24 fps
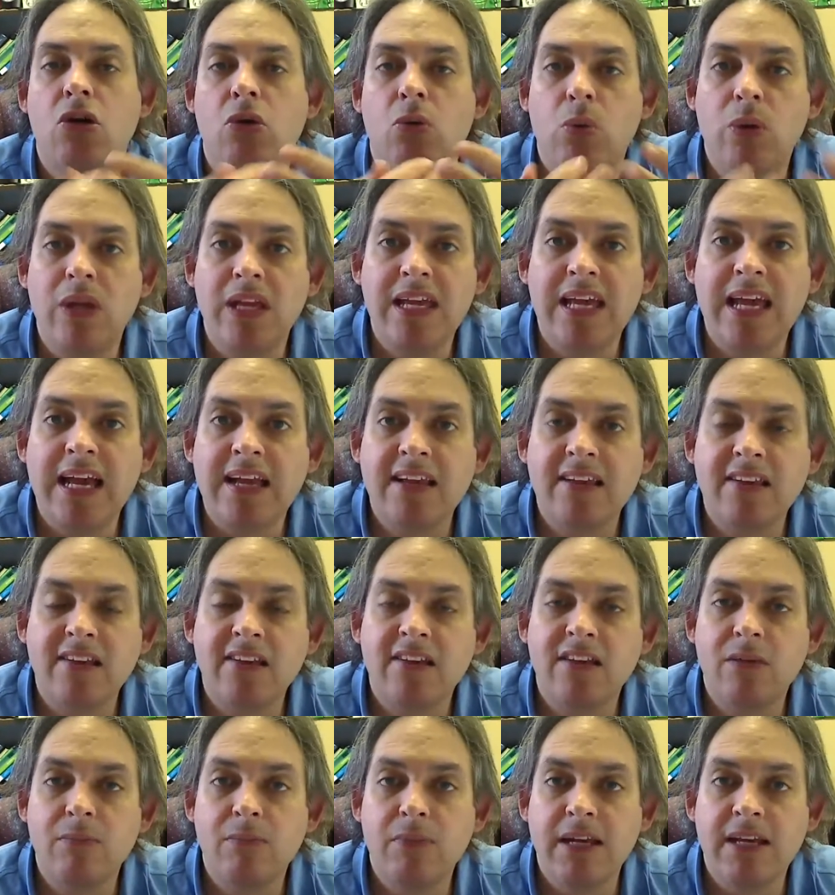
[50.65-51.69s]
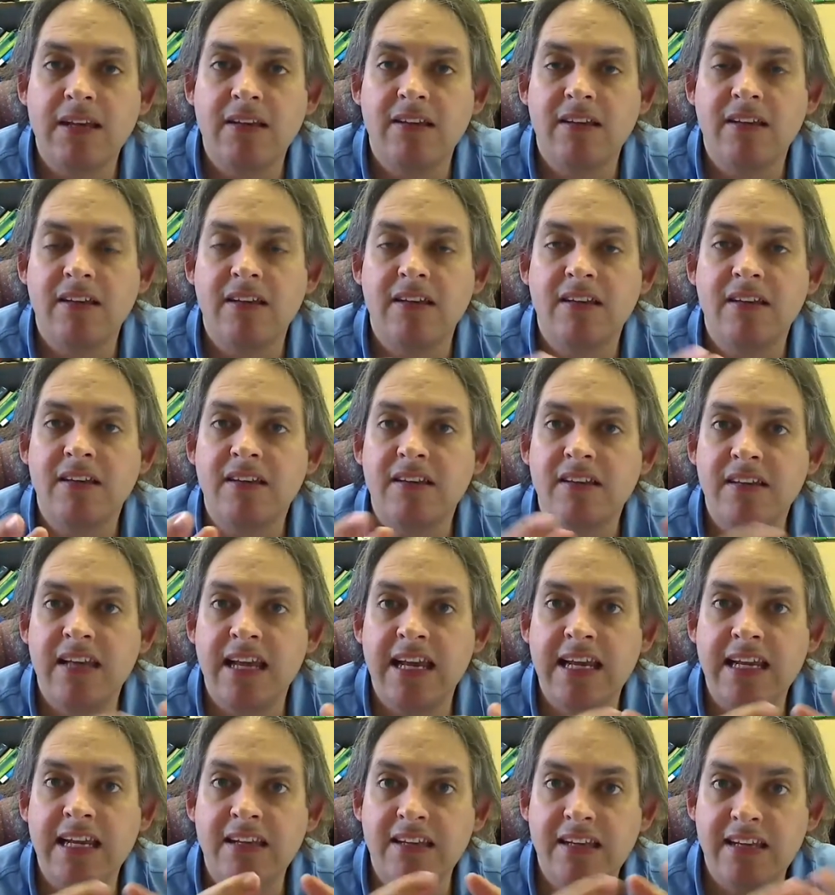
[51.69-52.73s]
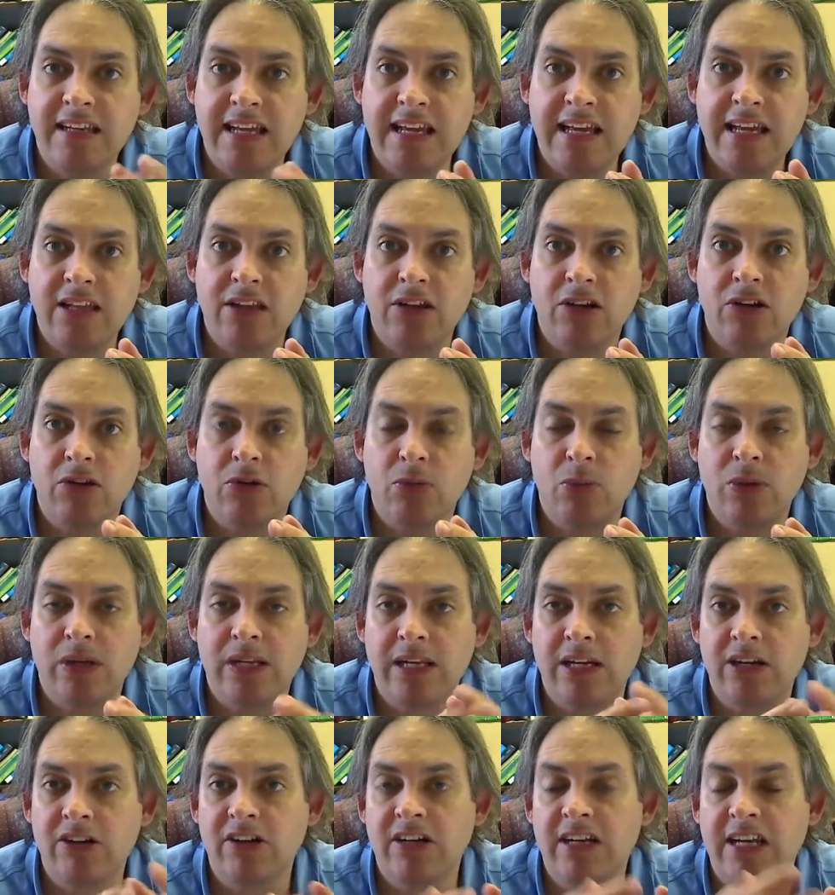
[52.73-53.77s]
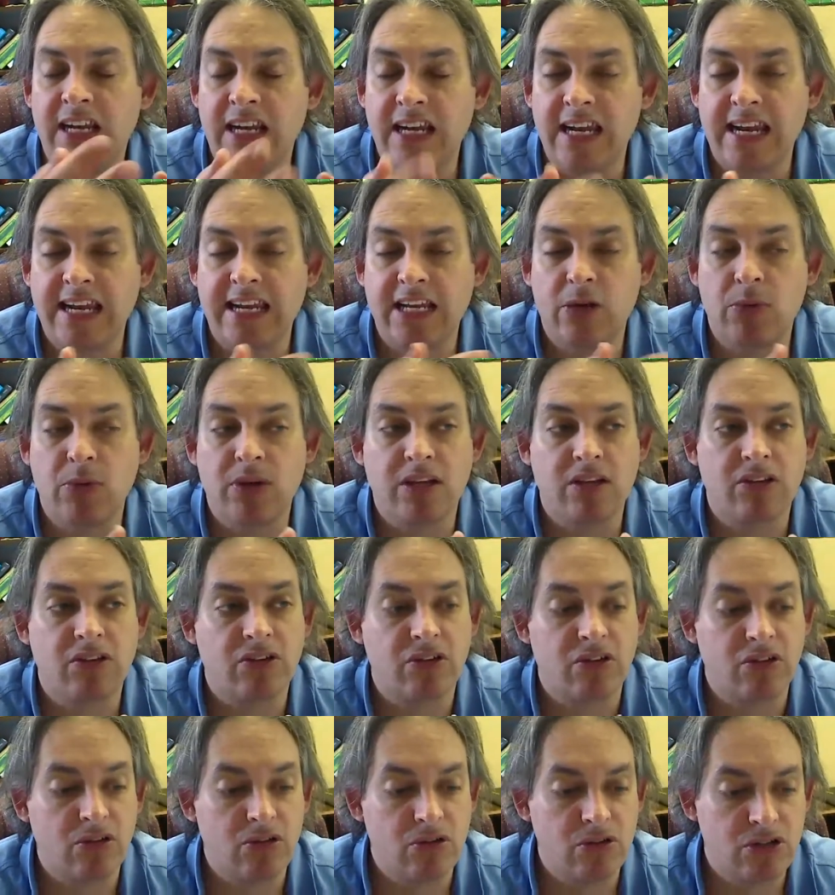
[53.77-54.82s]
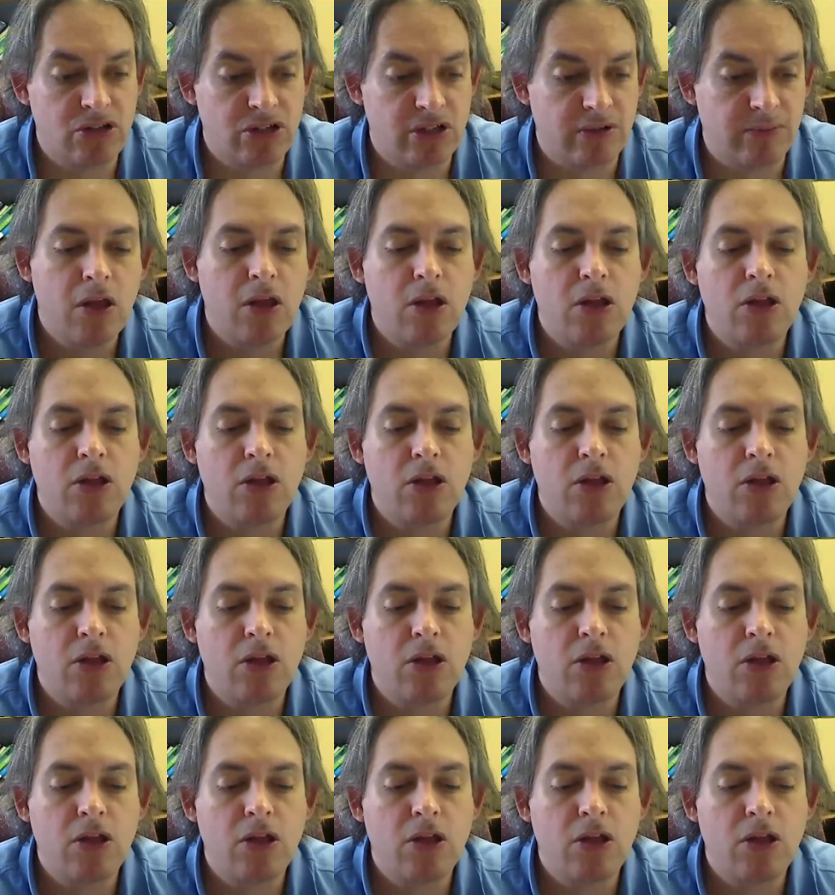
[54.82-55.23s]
Weak acids and bases stay together when they're in an aqueous solution.